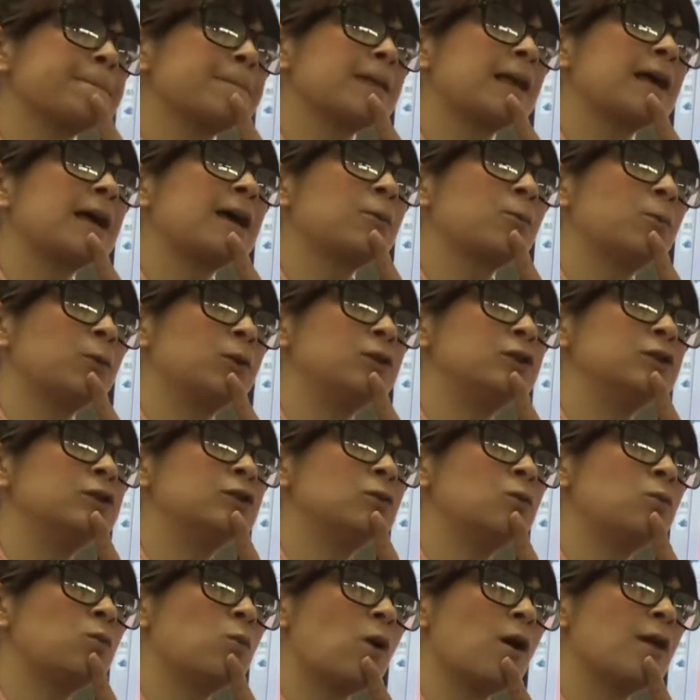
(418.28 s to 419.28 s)
I wonder
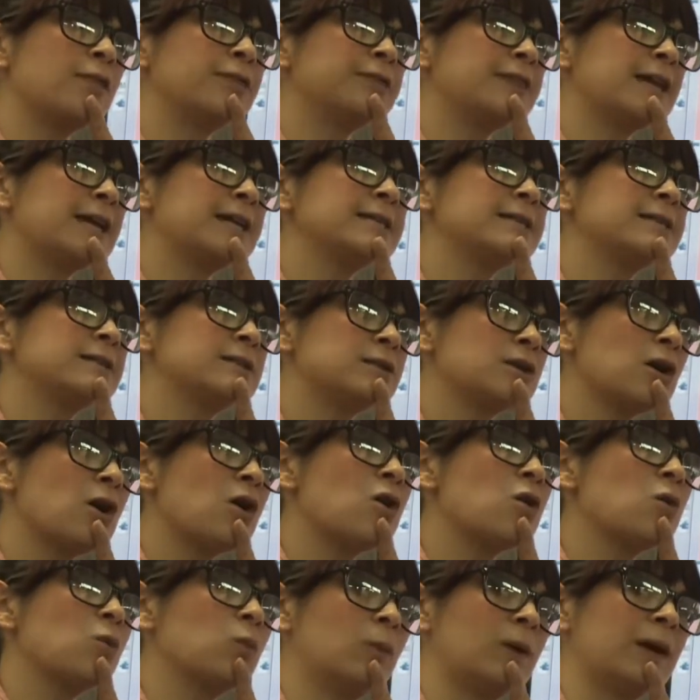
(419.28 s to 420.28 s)
what they
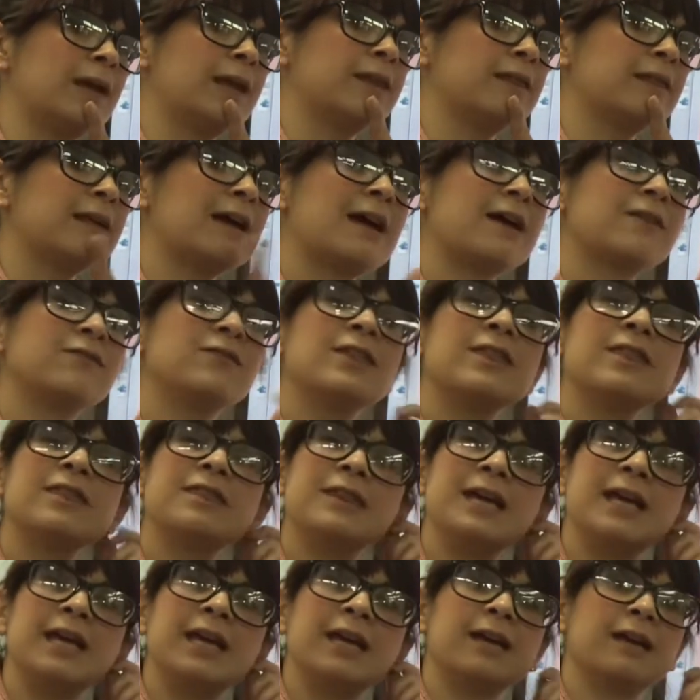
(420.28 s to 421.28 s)
start with. Have a
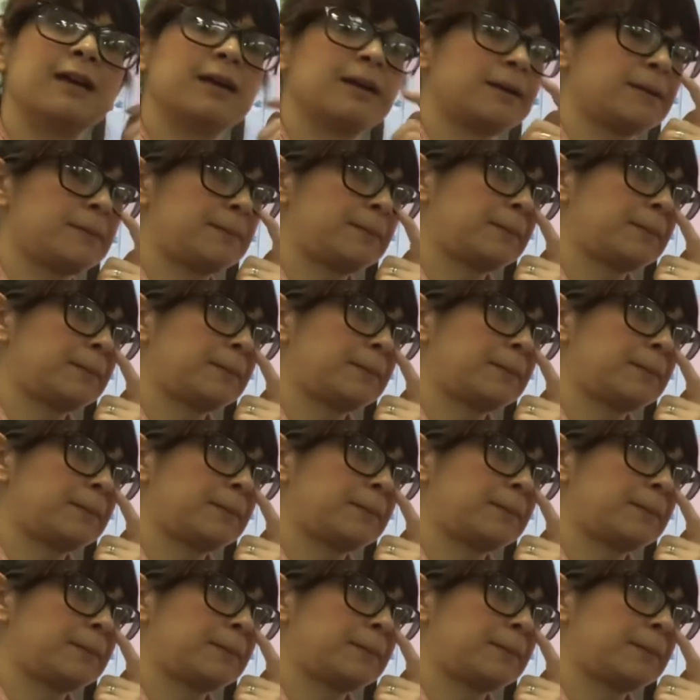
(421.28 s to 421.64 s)
think.